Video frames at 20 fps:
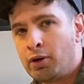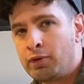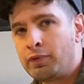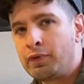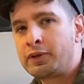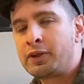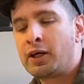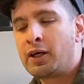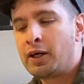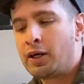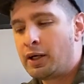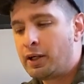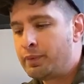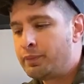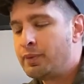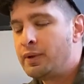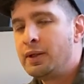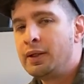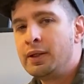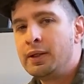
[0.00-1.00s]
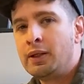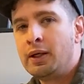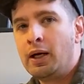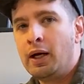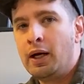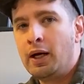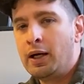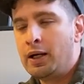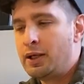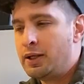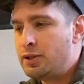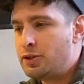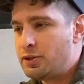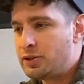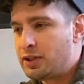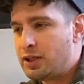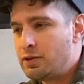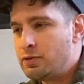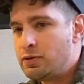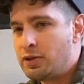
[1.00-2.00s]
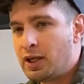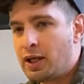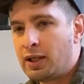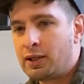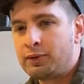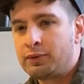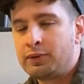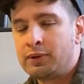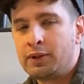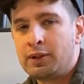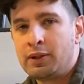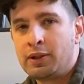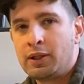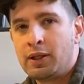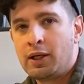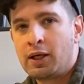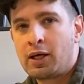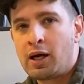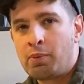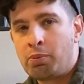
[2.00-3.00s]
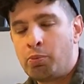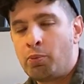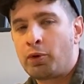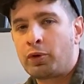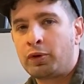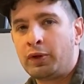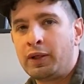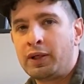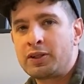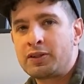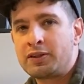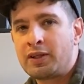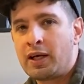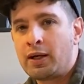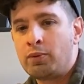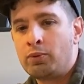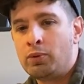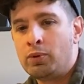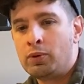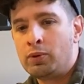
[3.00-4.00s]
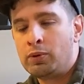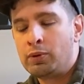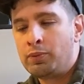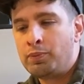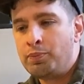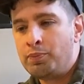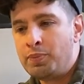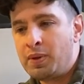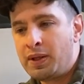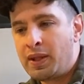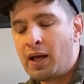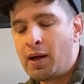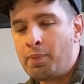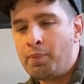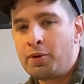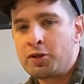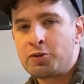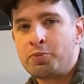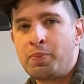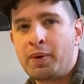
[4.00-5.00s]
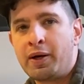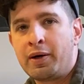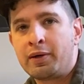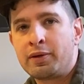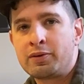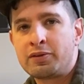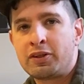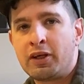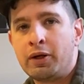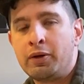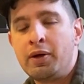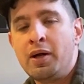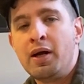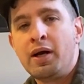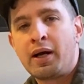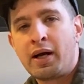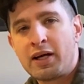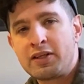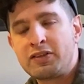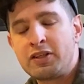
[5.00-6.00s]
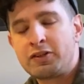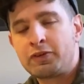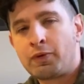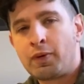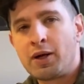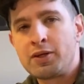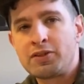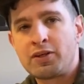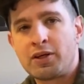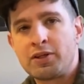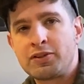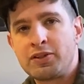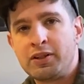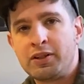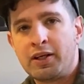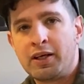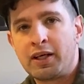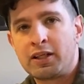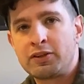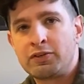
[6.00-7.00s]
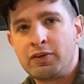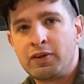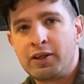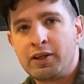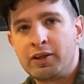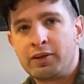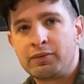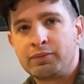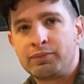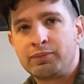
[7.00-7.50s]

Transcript: over time. It just gives you that a couple more clicks that will be that much better. So guys, thanks for watching. I'll see you in the next video.